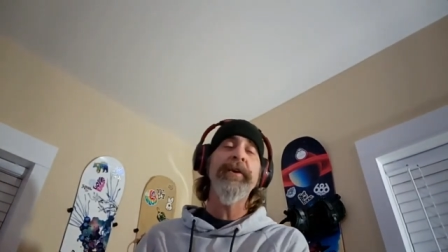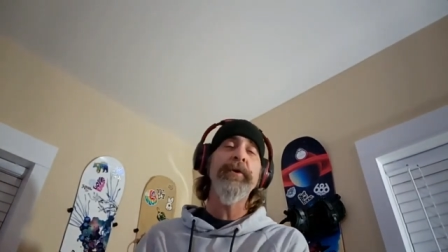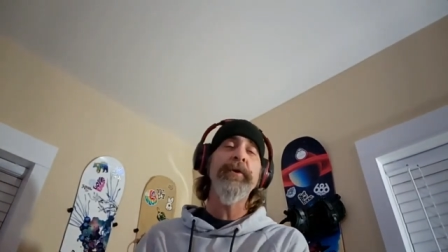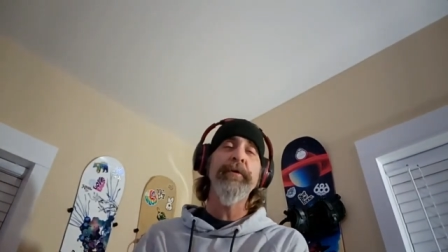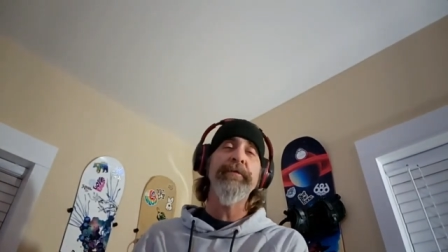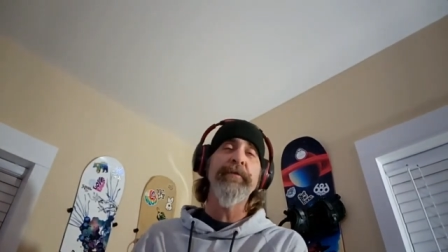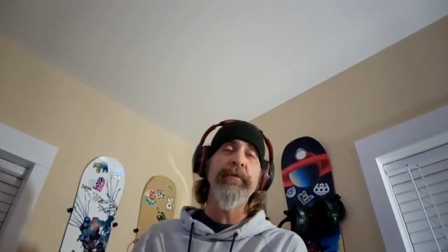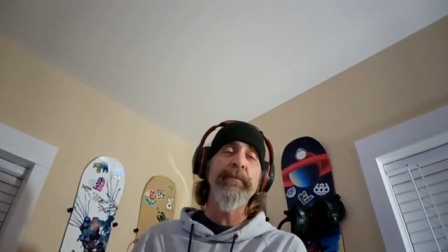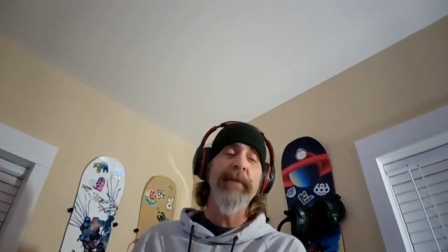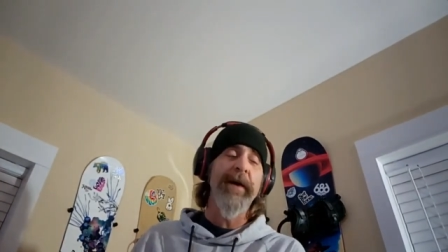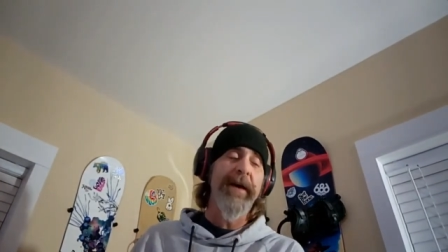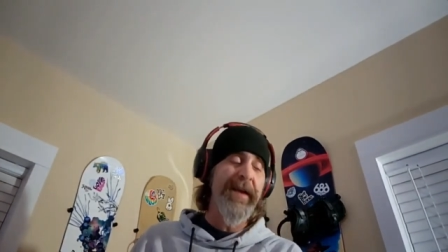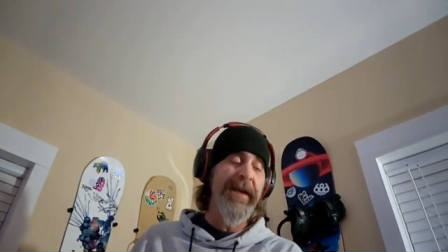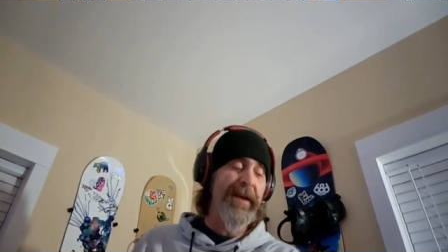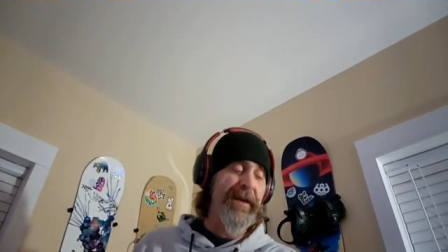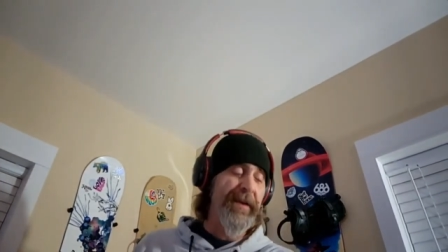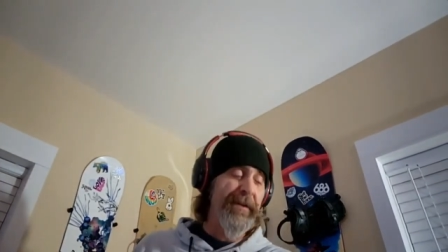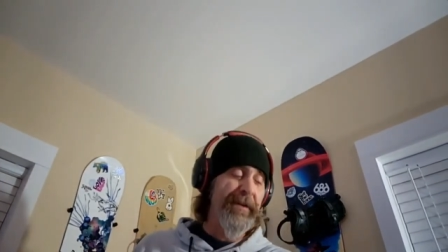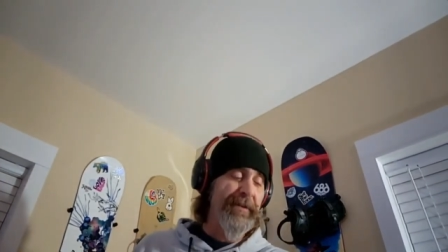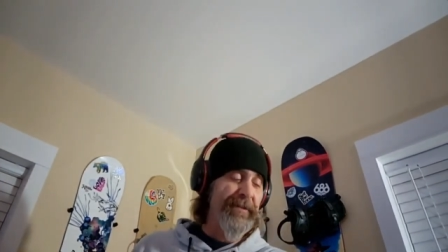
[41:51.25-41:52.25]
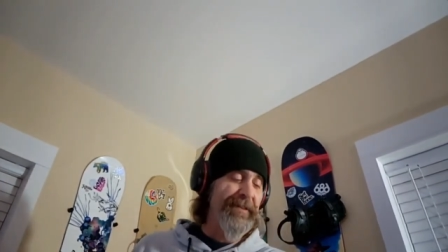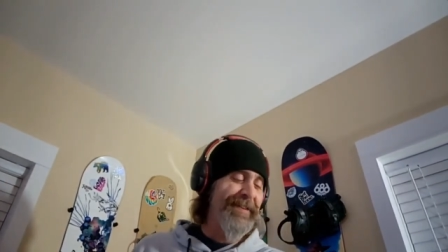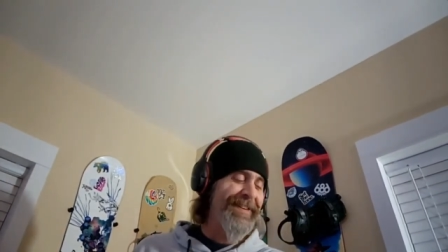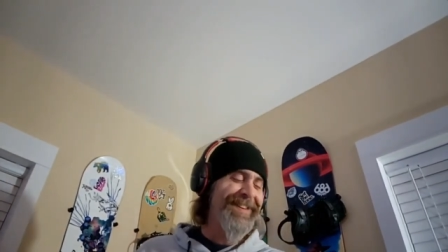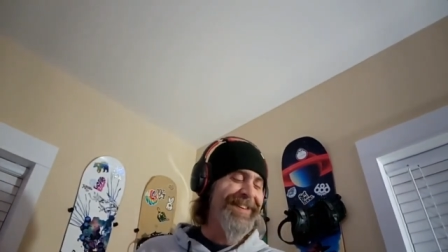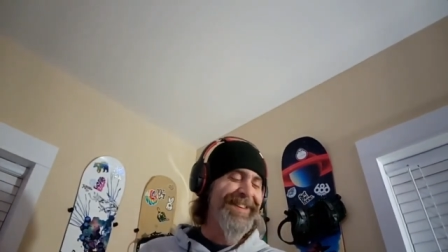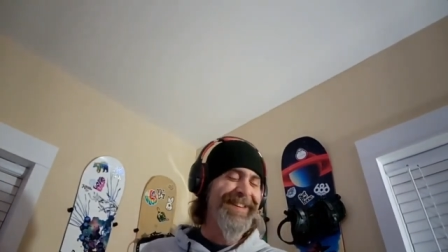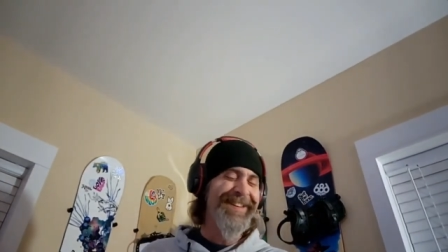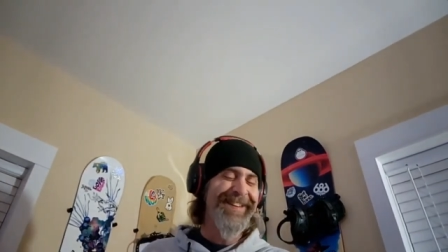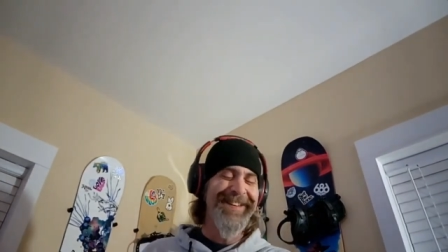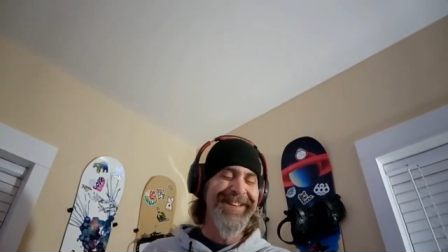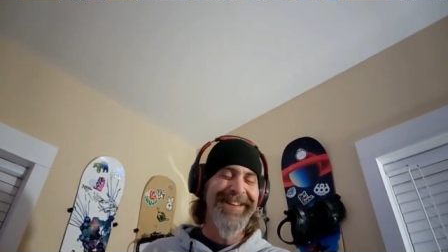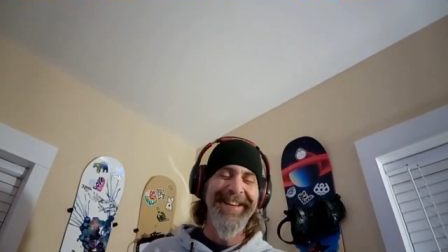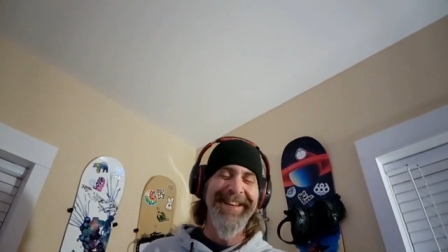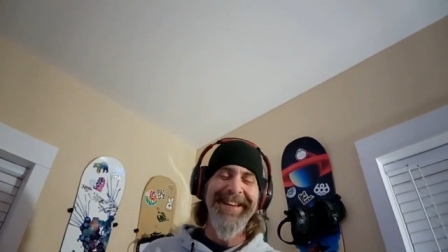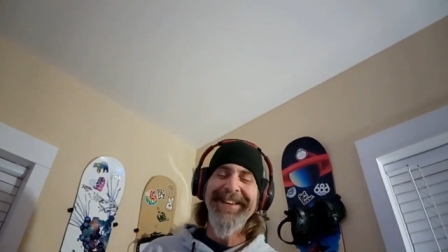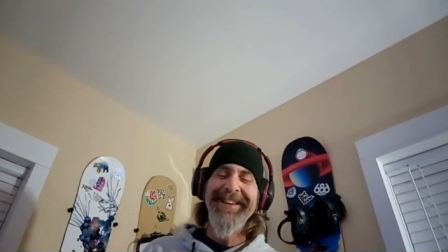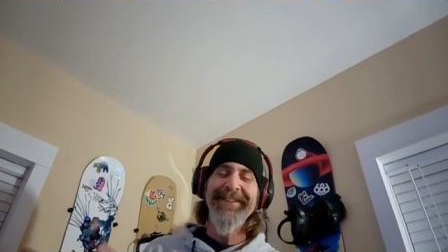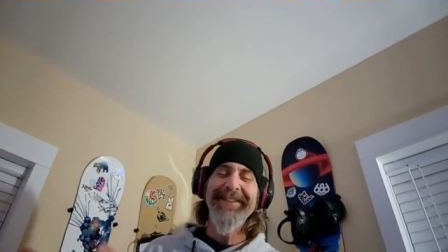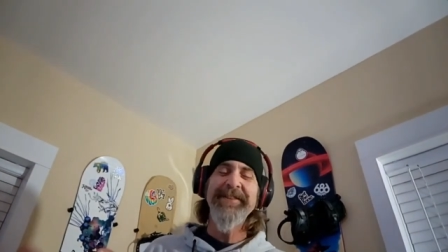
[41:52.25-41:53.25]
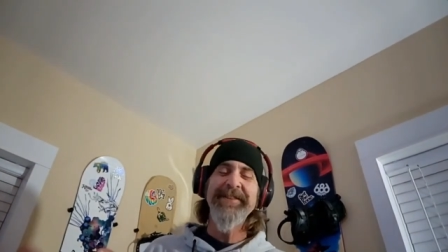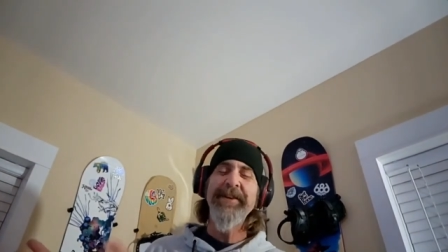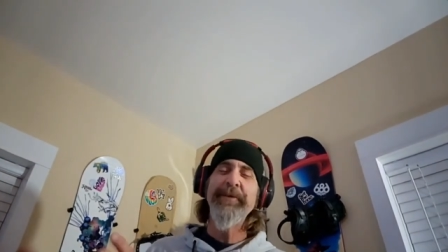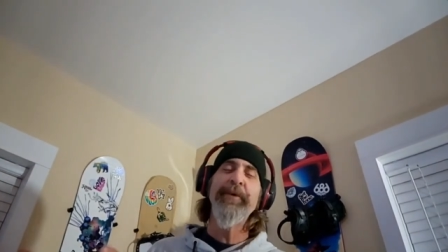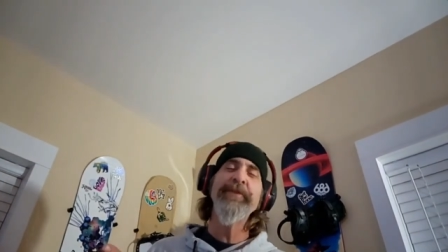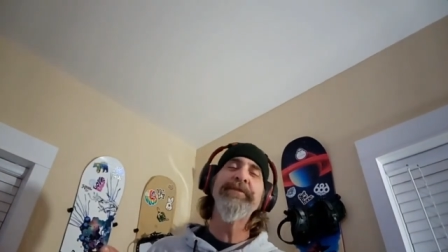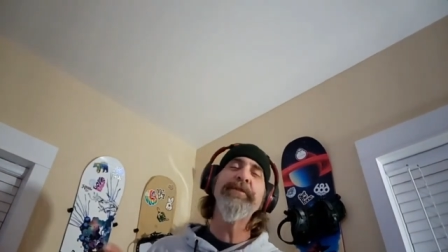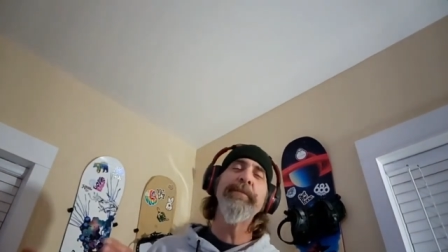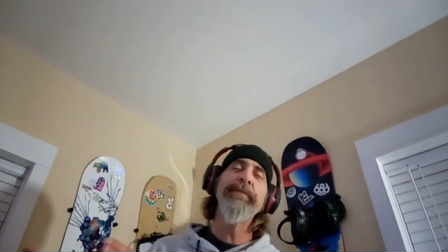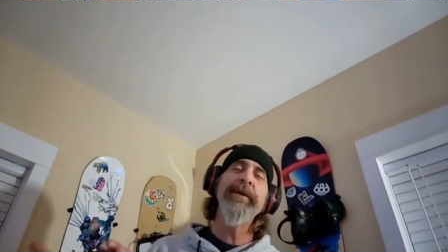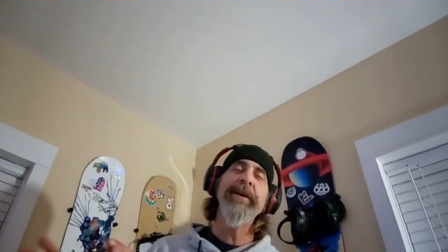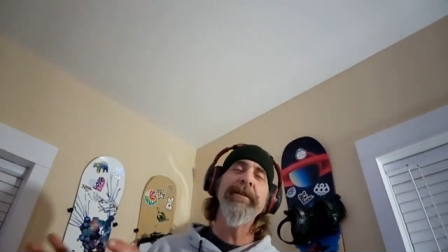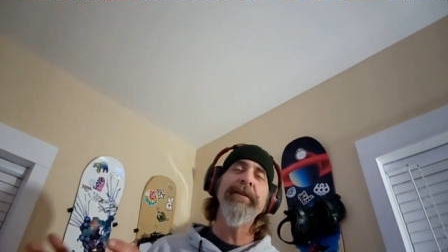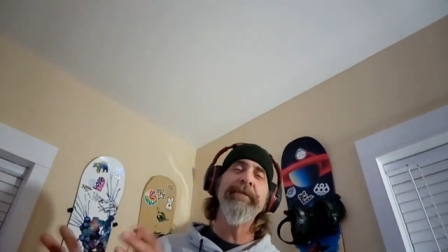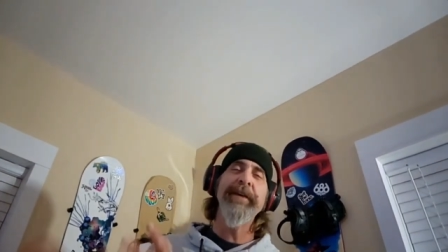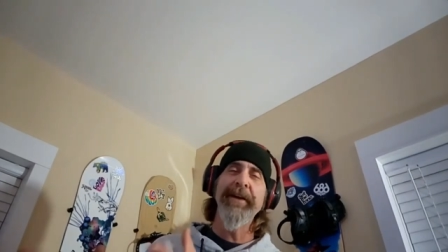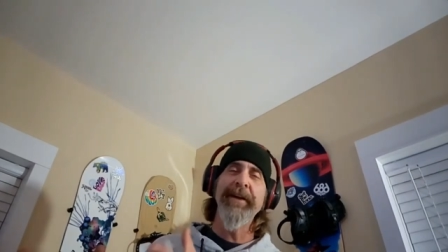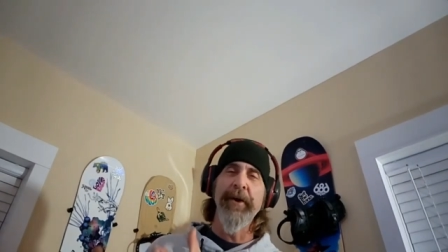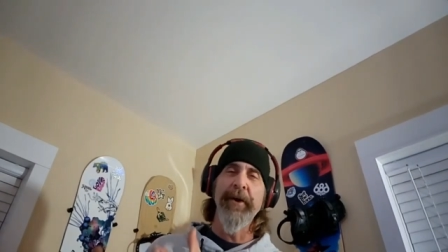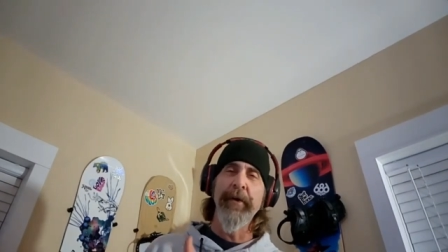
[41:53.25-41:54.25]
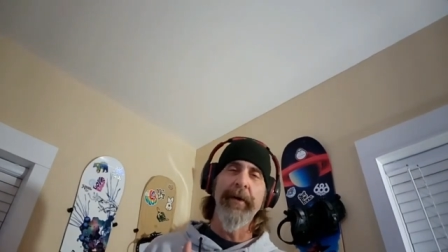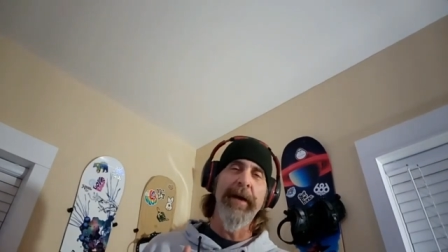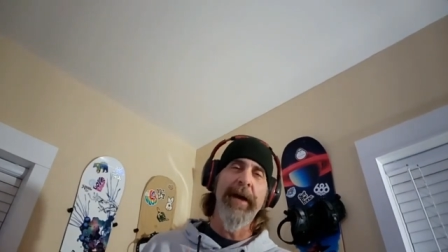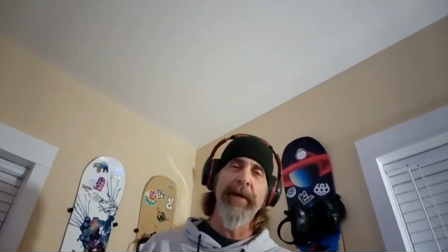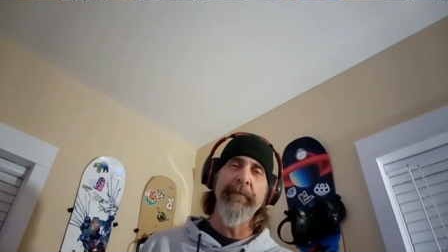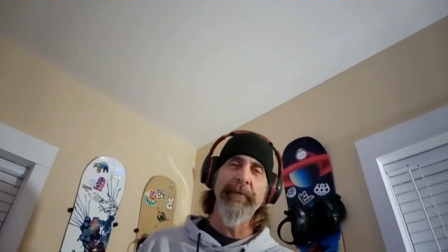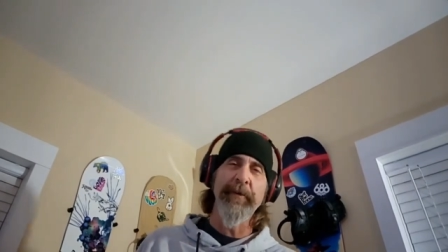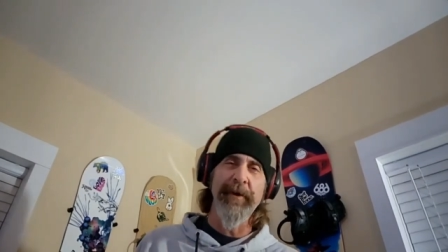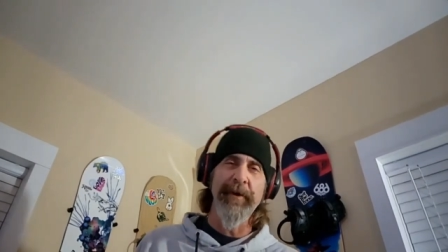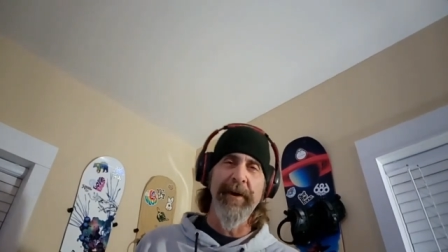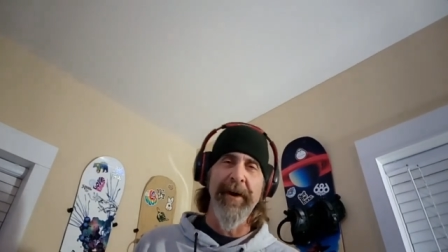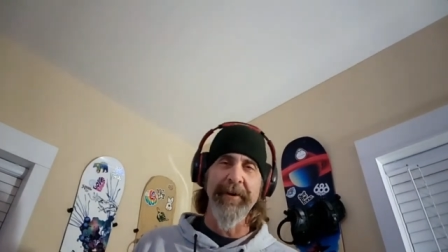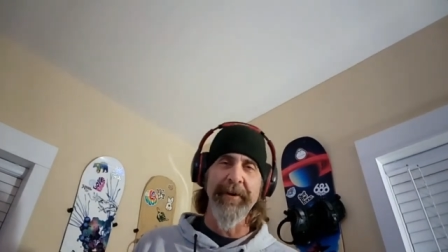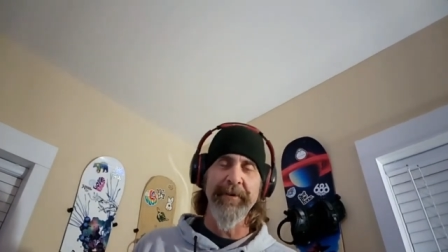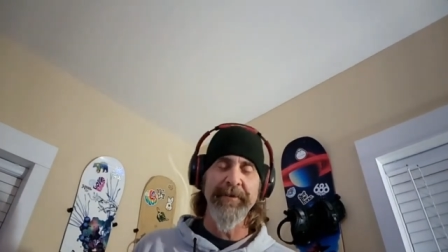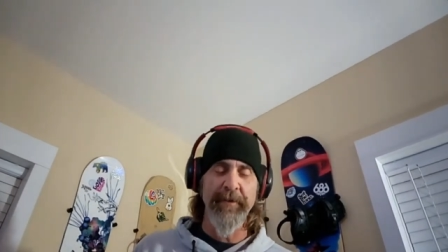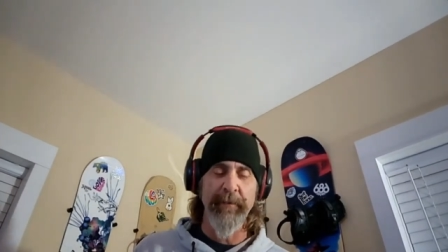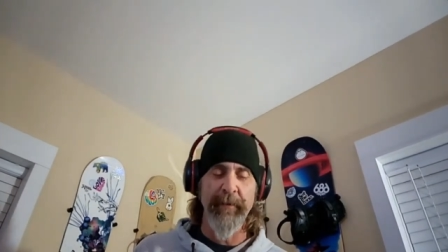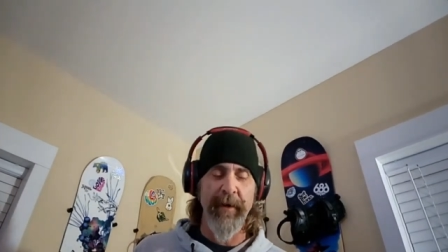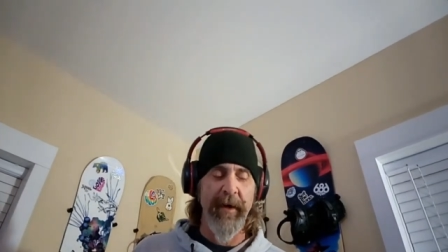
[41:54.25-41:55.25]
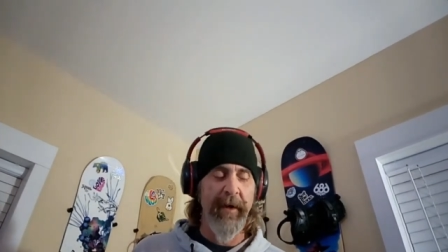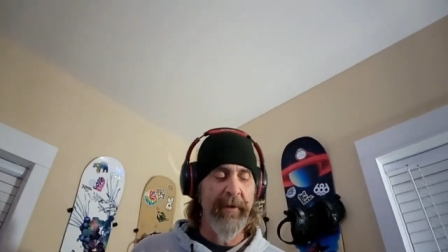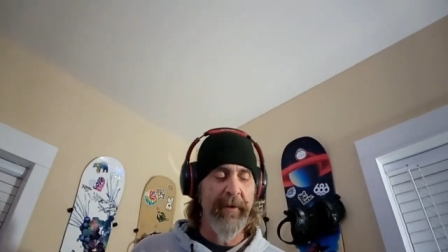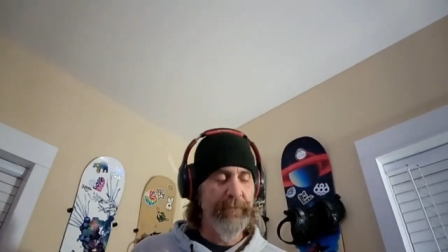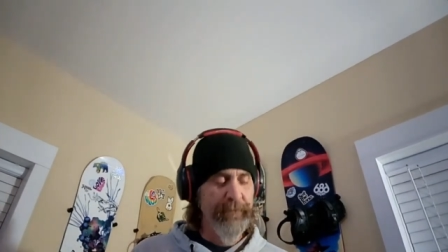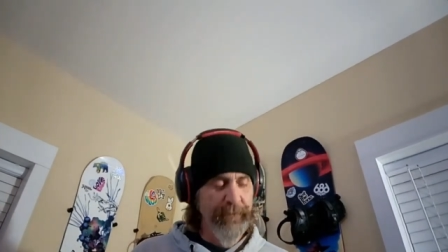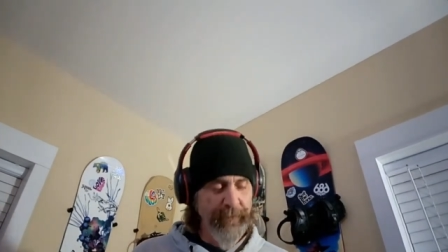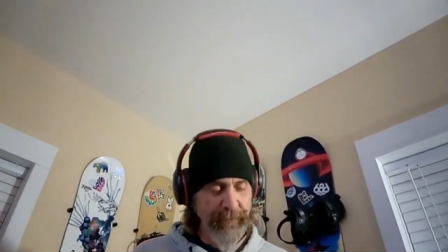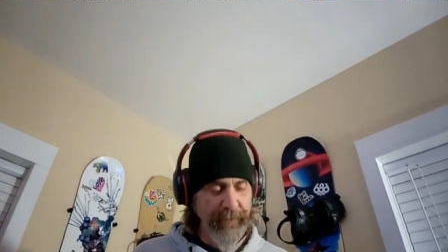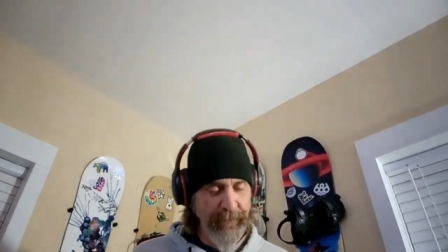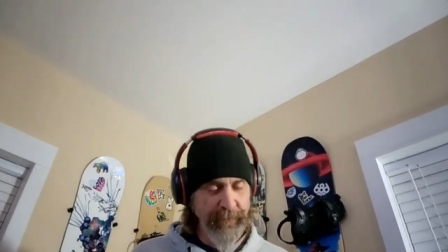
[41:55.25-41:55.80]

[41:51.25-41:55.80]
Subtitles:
I do it for my kid because he wants to be a video game creator someday.